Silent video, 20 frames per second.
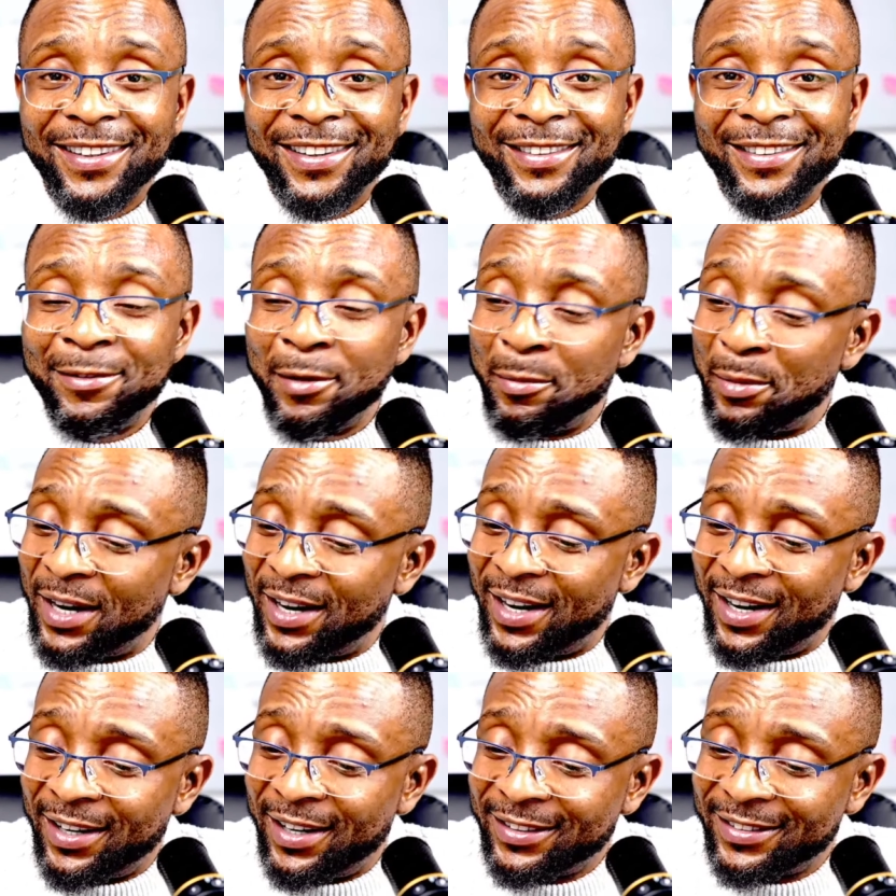
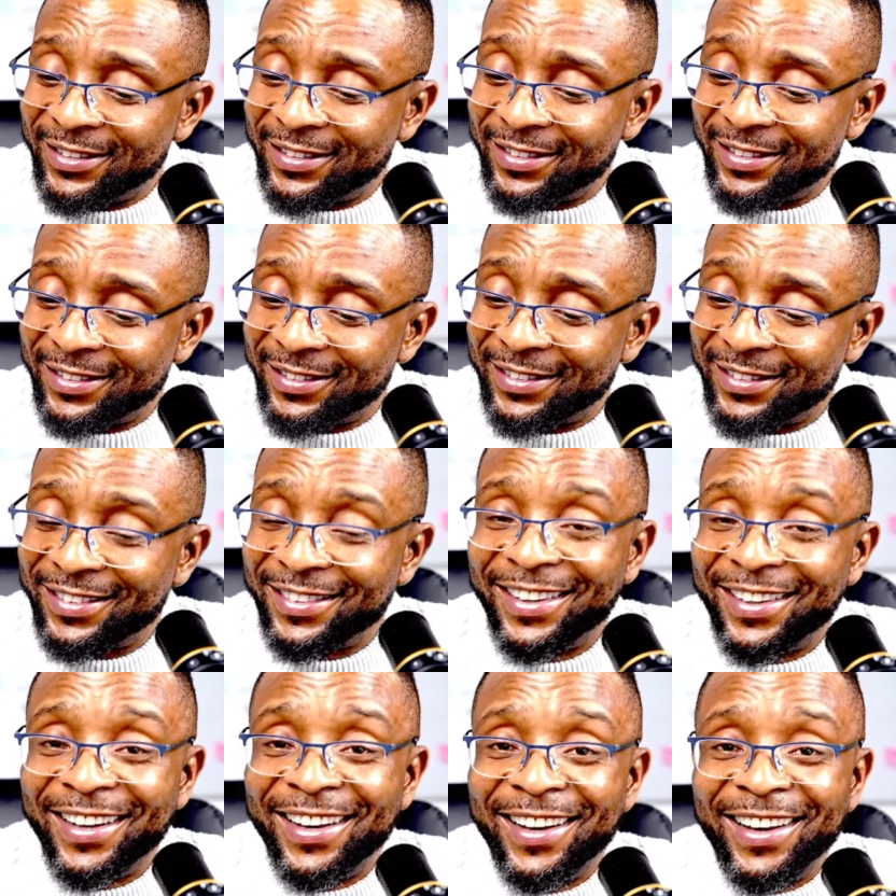Baba.
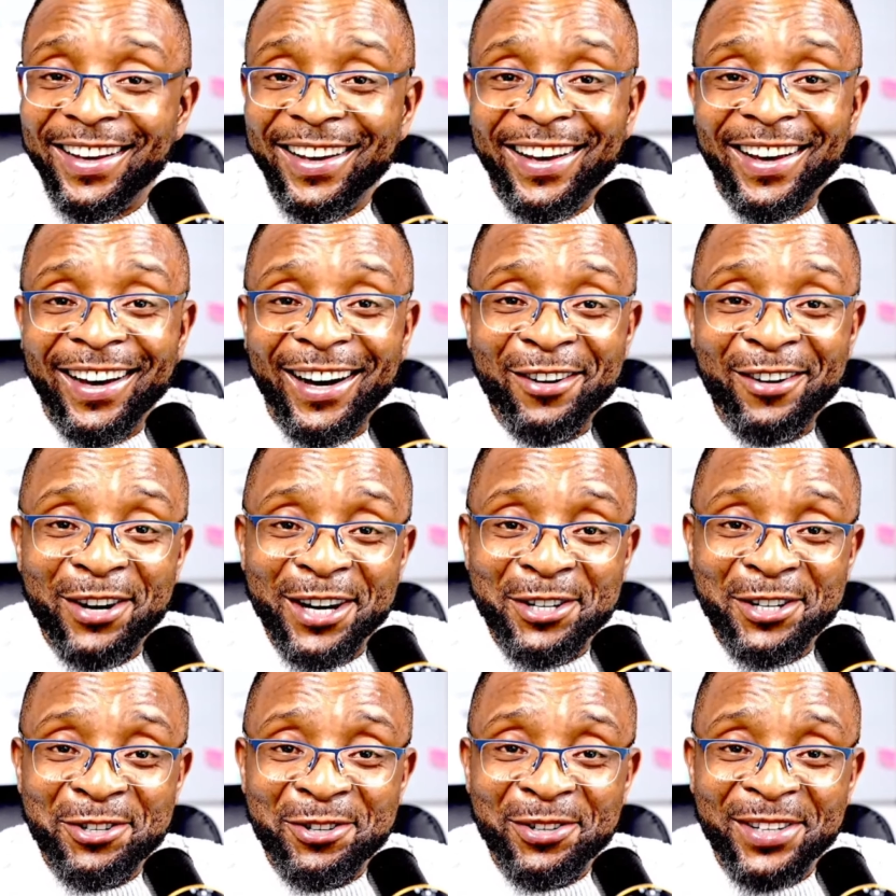How are you
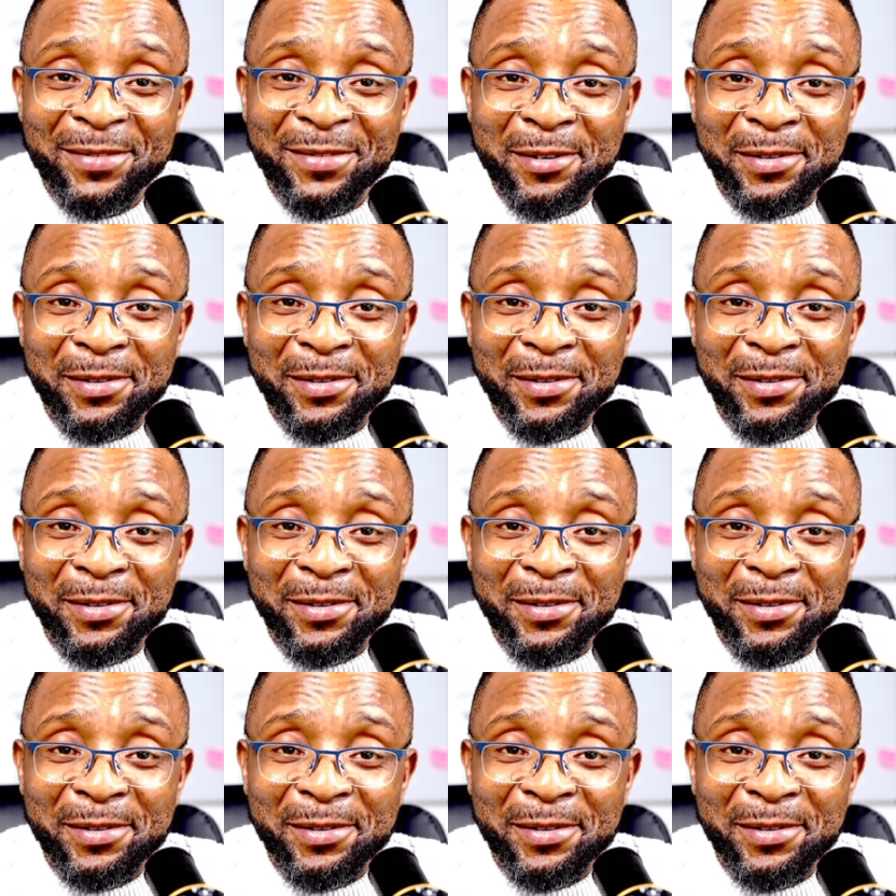doing, Baba?